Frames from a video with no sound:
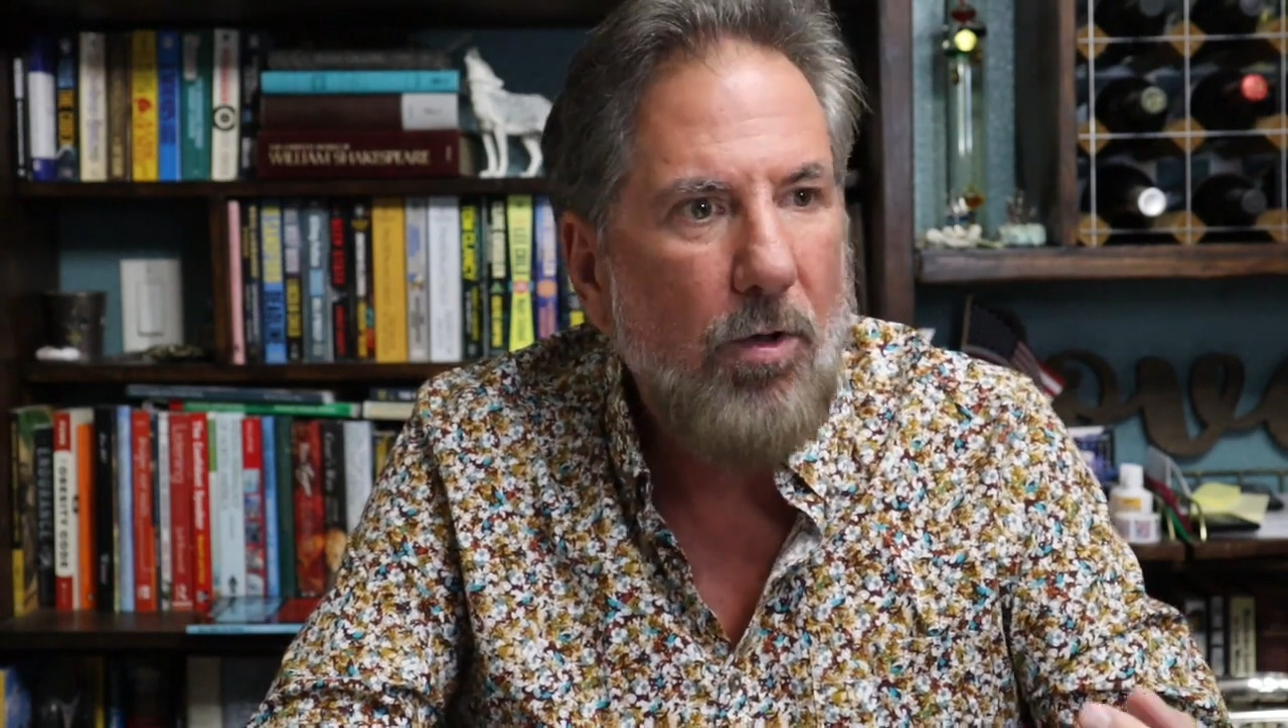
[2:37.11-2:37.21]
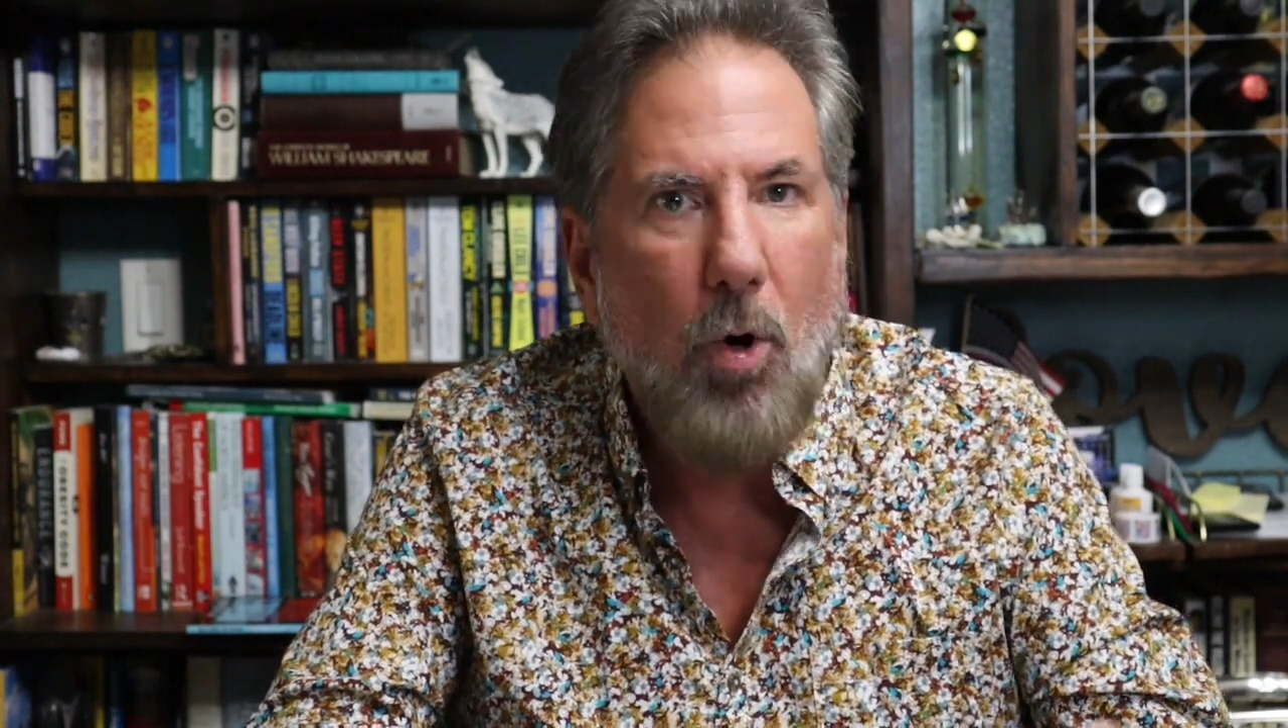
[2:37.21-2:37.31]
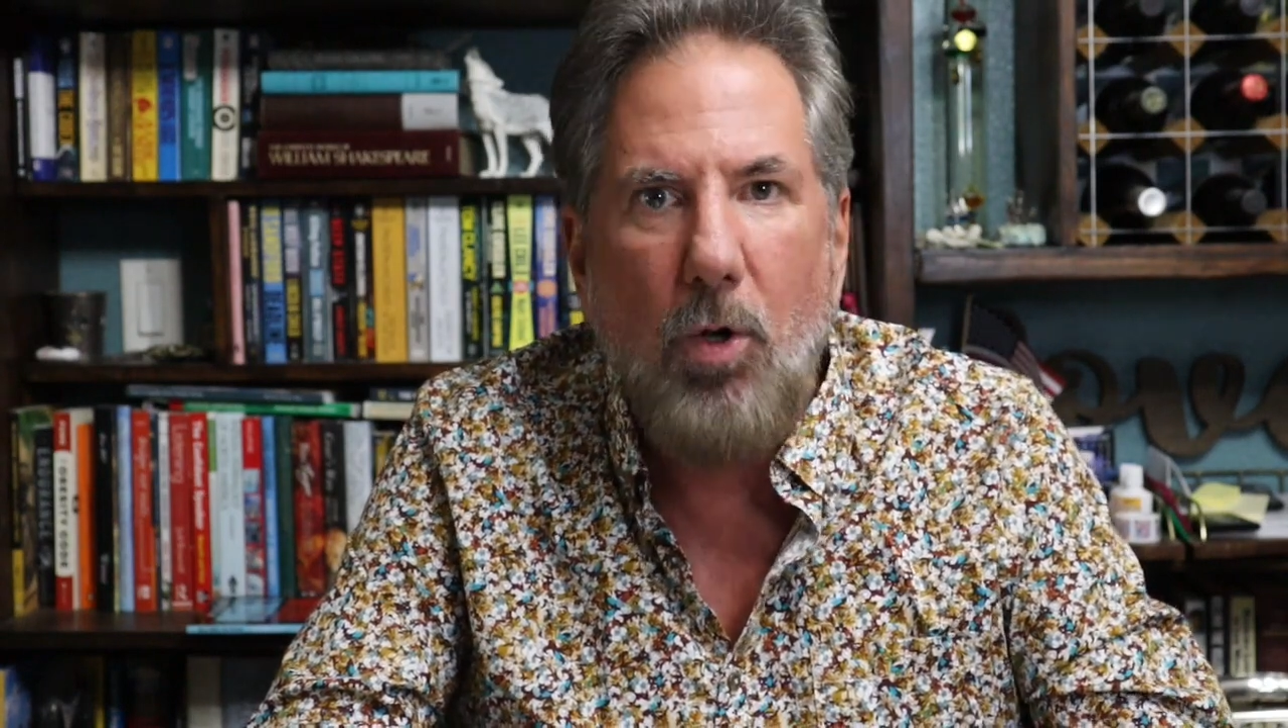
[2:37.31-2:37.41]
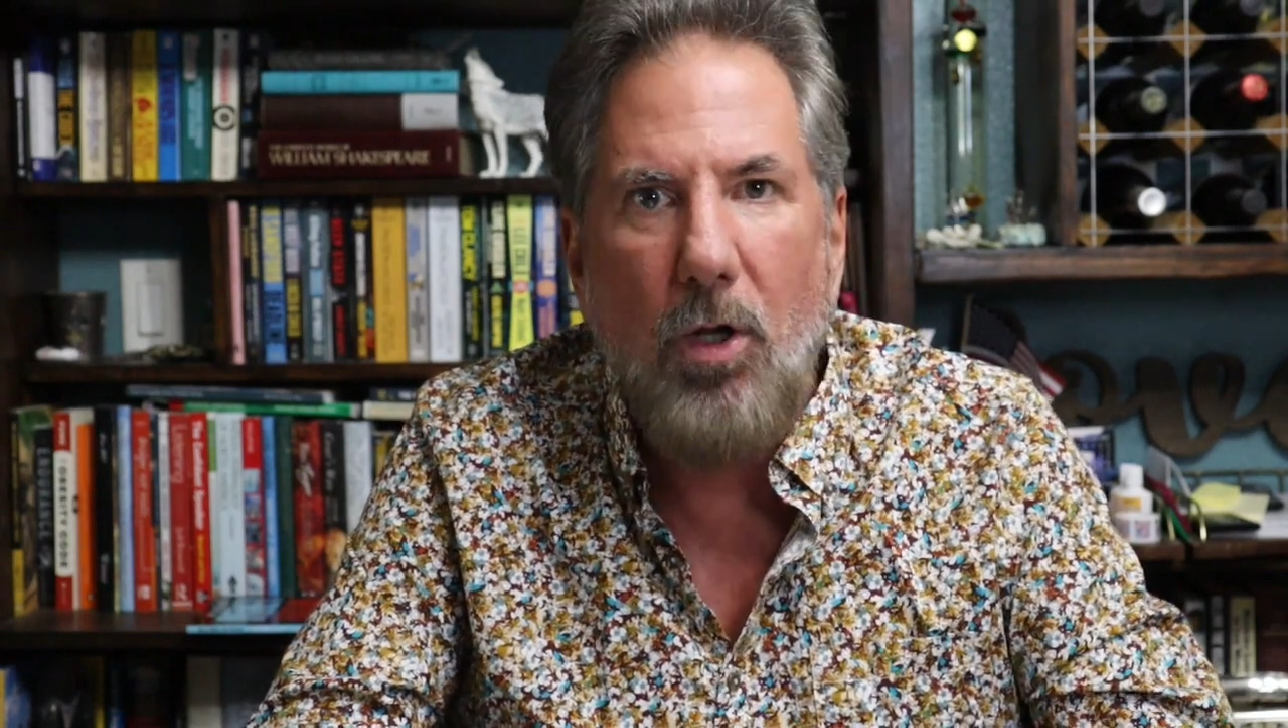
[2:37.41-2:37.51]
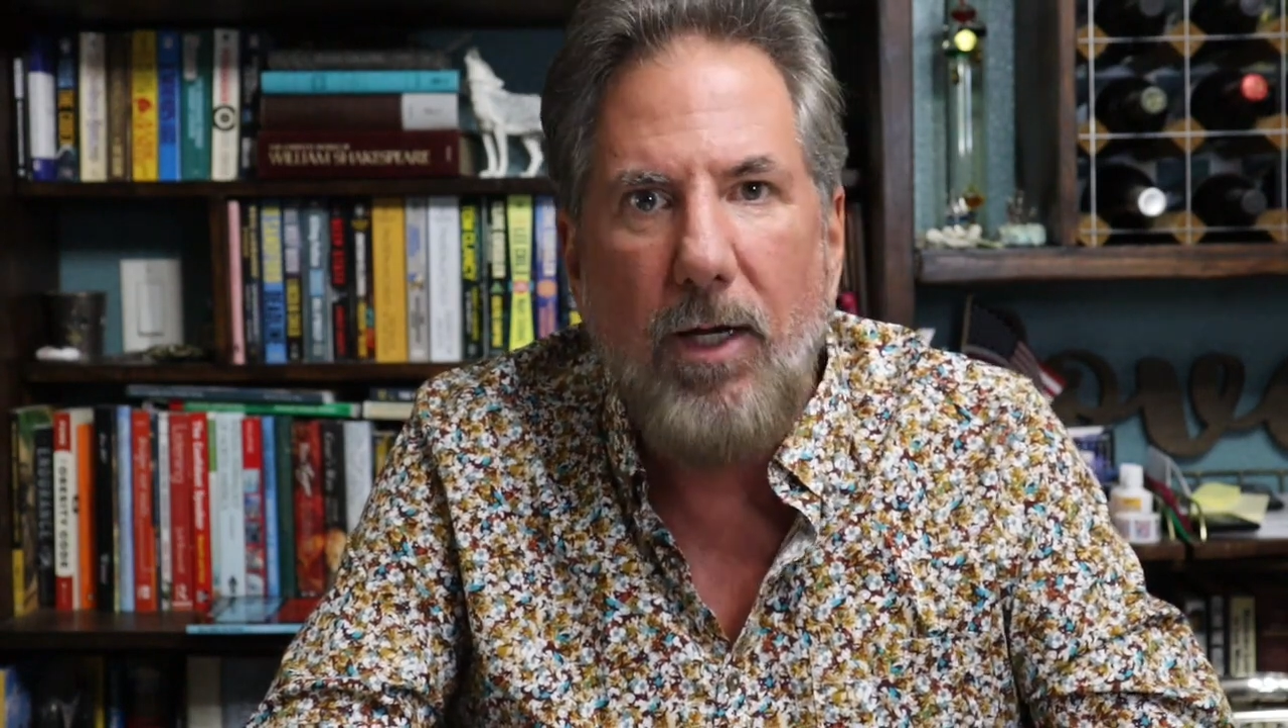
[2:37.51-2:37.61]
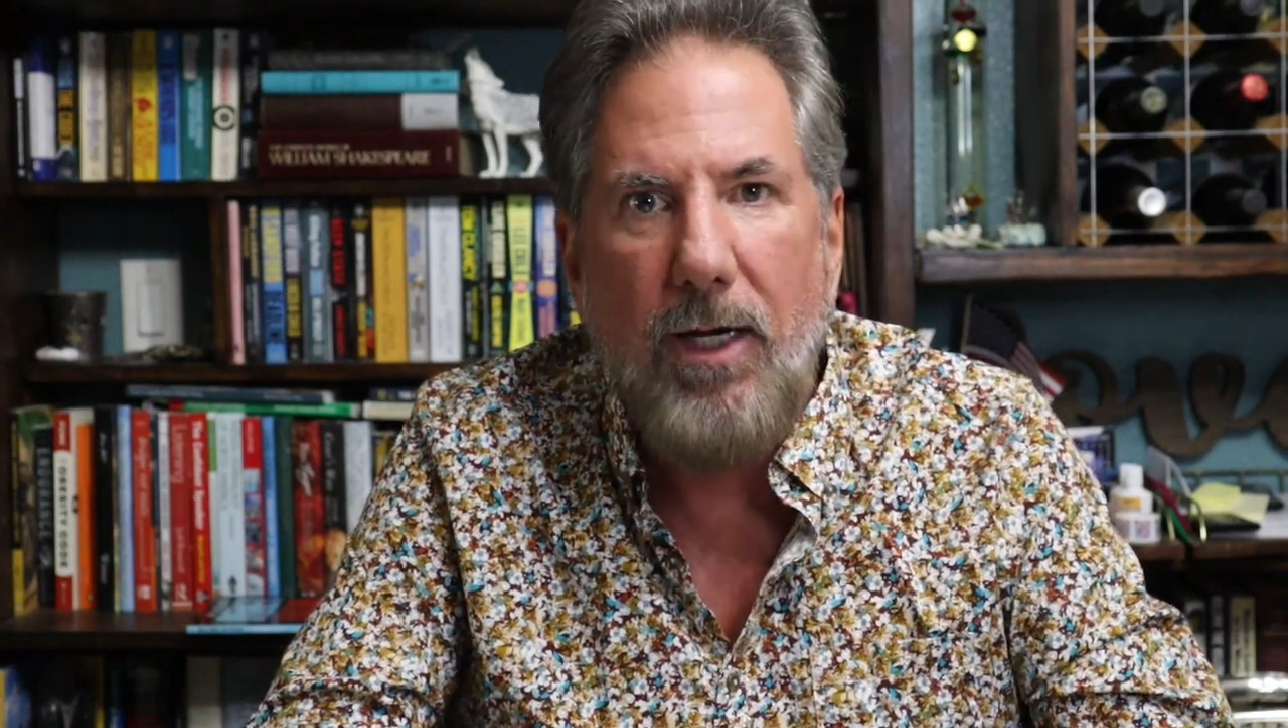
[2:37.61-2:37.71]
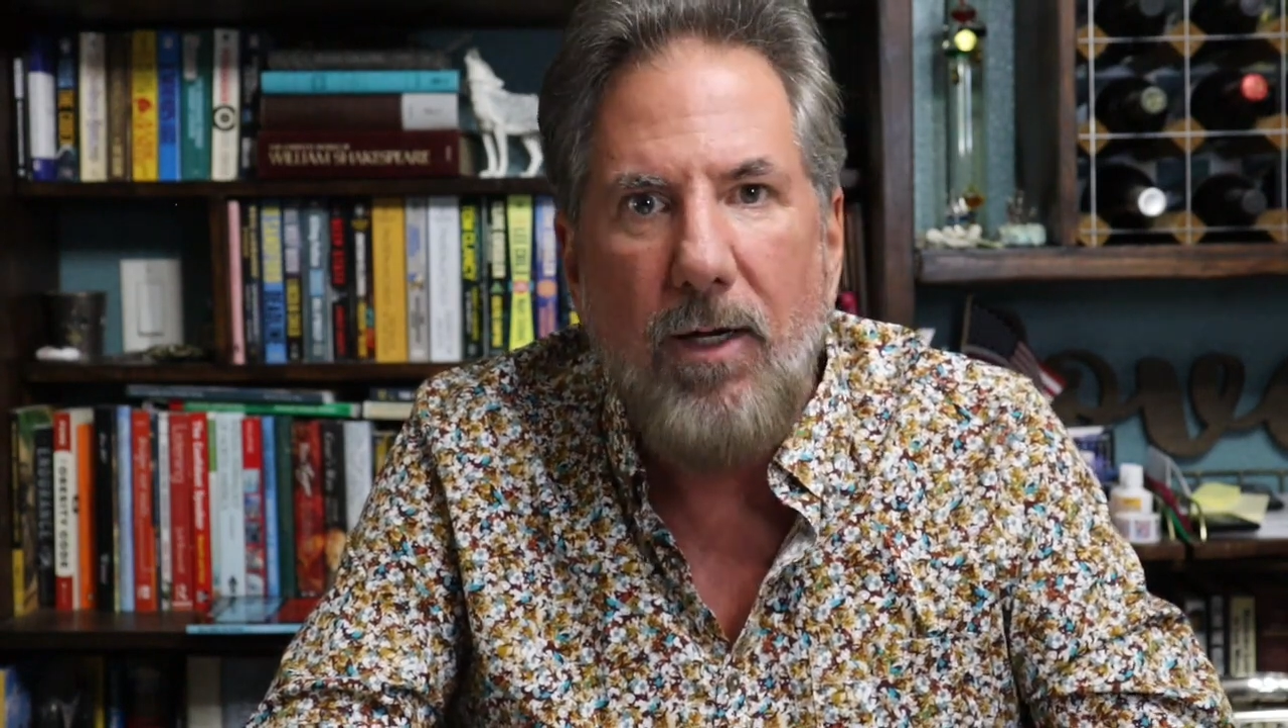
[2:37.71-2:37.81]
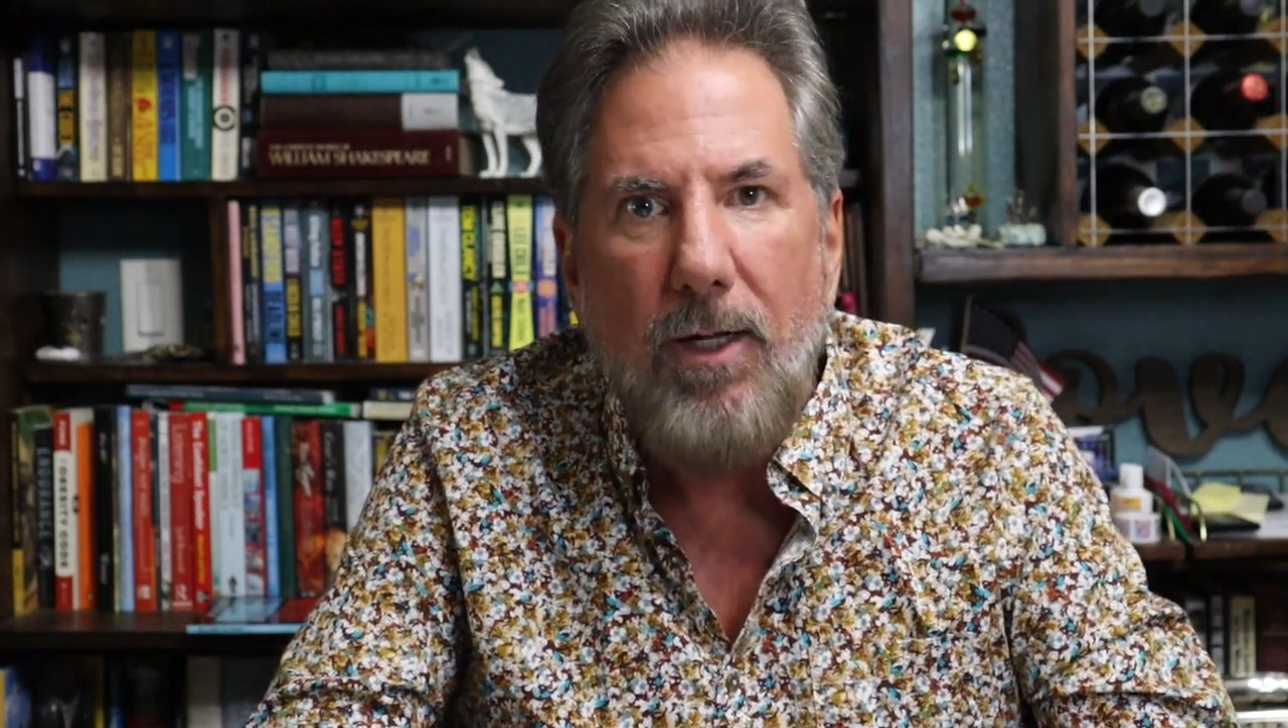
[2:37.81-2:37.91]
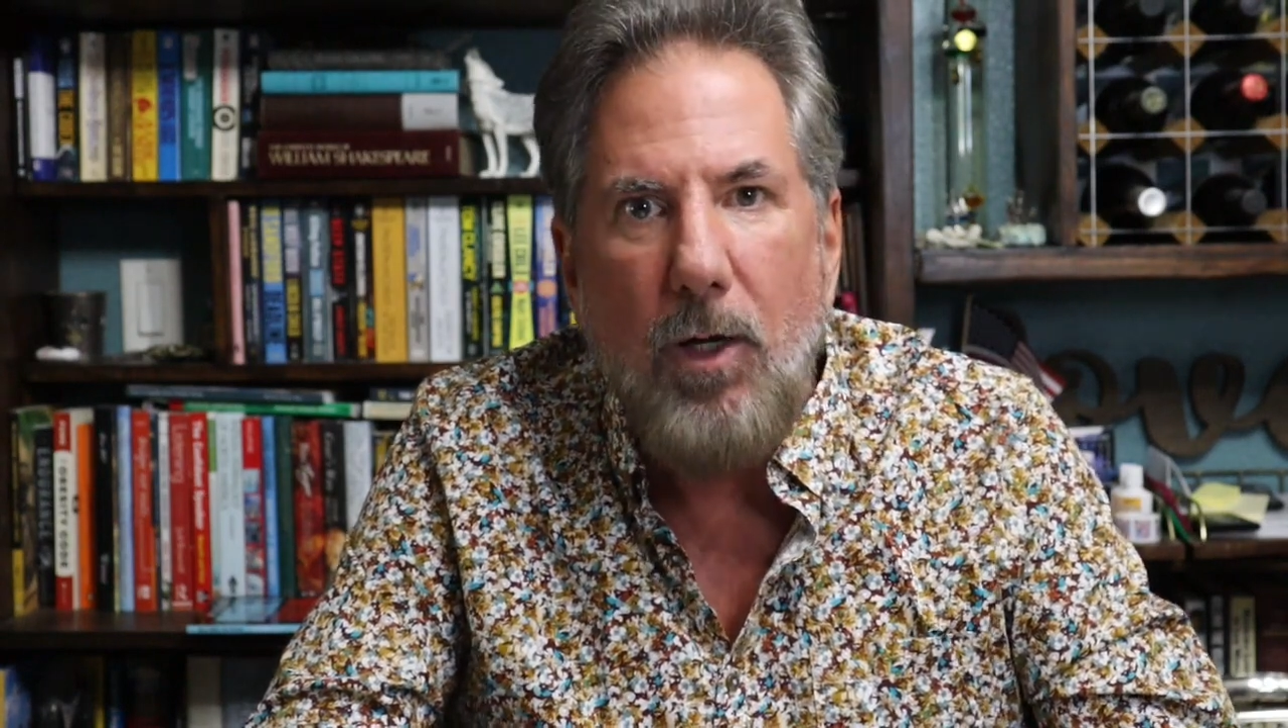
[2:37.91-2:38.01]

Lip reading: locally,